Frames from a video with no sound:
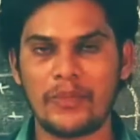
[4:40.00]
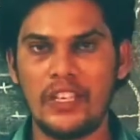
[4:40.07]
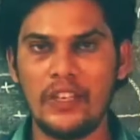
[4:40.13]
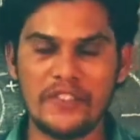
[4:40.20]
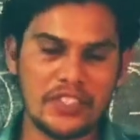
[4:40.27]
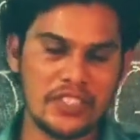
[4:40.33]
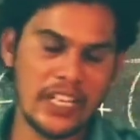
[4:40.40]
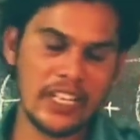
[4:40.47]
If
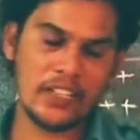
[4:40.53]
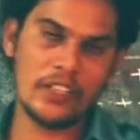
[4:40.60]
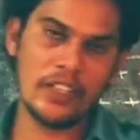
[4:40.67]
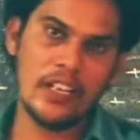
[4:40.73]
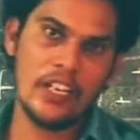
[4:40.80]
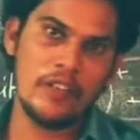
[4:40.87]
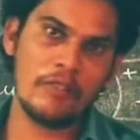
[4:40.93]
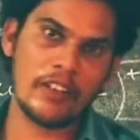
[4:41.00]
you
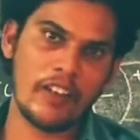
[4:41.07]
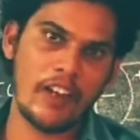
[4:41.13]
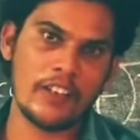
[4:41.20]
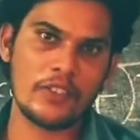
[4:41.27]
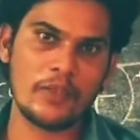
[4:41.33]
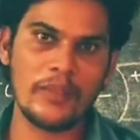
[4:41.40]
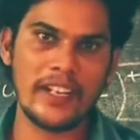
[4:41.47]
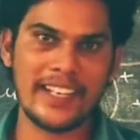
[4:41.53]
take your
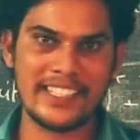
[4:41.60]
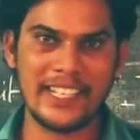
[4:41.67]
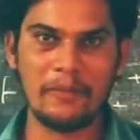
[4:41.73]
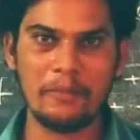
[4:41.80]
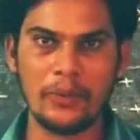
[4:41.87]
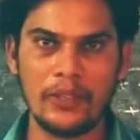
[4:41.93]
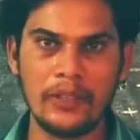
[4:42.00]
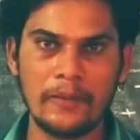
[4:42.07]
classroom an
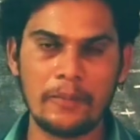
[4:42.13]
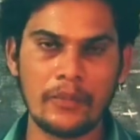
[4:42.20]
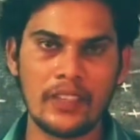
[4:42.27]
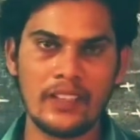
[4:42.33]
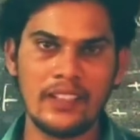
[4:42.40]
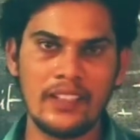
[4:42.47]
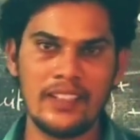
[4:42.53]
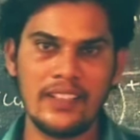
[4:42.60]
example,
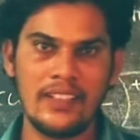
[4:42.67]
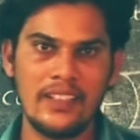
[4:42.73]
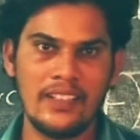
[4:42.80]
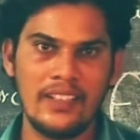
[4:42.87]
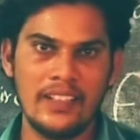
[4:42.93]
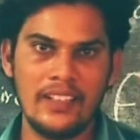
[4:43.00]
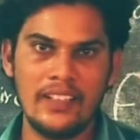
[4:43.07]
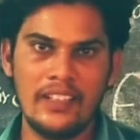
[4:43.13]

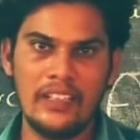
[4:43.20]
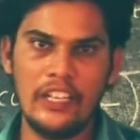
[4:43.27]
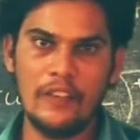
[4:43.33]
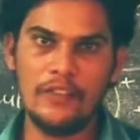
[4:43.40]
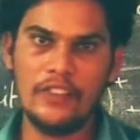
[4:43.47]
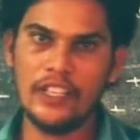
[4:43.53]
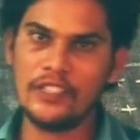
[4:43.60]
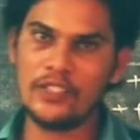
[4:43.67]

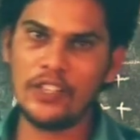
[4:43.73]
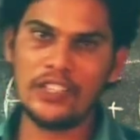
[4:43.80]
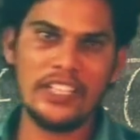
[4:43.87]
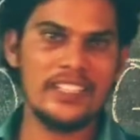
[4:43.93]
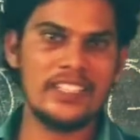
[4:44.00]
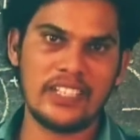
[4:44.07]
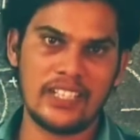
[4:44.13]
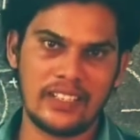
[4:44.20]
if there is no
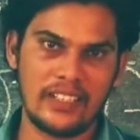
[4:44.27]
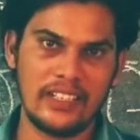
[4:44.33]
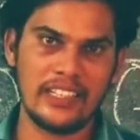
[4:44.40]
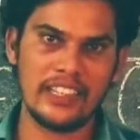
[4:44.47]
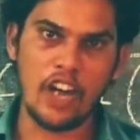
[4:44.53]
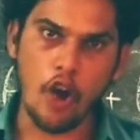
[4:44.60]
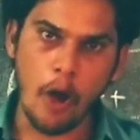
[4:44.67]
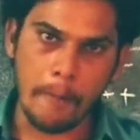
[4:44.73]
teacher, in
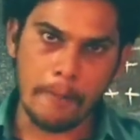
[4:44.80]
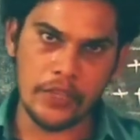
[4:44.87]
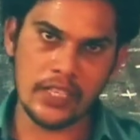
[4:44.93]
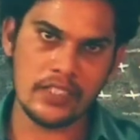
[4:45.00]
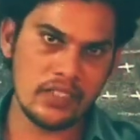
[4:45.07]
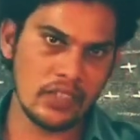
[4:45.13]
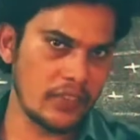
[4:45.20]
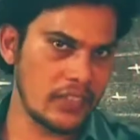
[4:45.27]
the
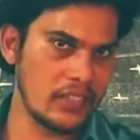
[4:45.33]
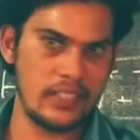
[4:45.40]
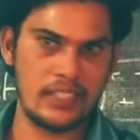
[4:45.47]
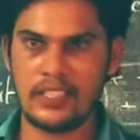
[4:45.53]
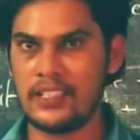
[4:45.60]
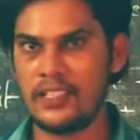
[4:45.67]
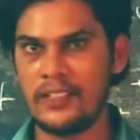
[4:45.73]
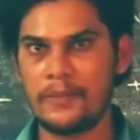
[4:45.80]
absence of the
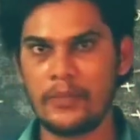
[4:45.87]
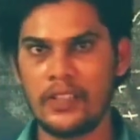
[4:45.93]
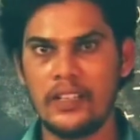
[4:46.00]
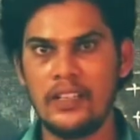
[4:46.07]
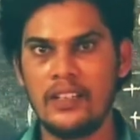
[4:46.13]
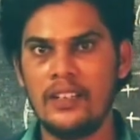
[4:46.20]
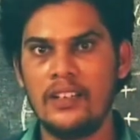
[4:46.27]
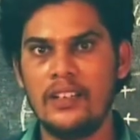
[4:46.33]
teacher,
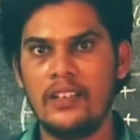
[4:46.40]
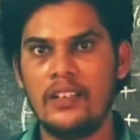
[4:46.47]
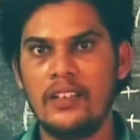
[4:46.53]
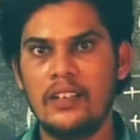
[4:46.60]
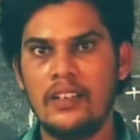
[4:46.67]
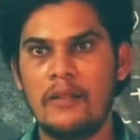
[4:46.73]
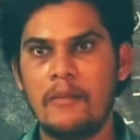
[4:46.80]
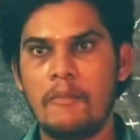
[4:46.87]

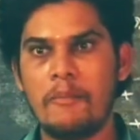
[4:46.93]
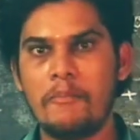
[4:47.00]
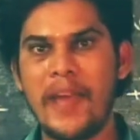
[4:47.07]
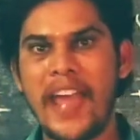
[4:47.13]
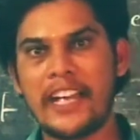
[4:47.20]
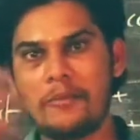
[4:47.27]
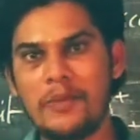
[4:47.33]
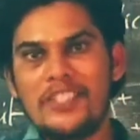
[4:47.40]

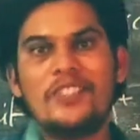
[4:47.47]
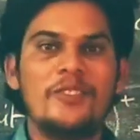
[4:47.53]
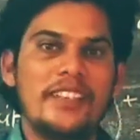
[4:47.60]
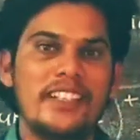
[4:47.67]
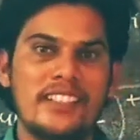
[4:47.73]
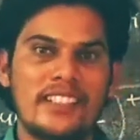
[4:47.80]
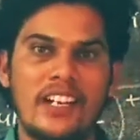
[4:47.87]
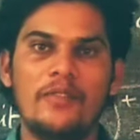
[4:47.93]
backbench
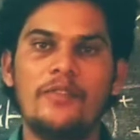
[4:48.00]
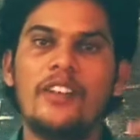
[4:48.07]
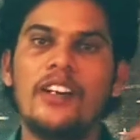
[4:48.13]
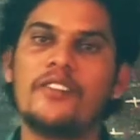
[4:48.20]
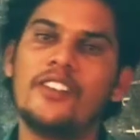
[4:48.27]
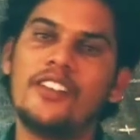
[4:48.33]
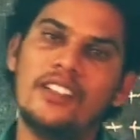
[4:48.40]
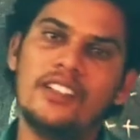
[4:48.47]
students come
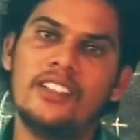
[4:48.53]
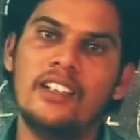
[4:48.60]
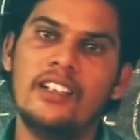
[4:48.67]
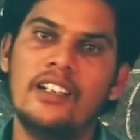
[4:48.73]
forward,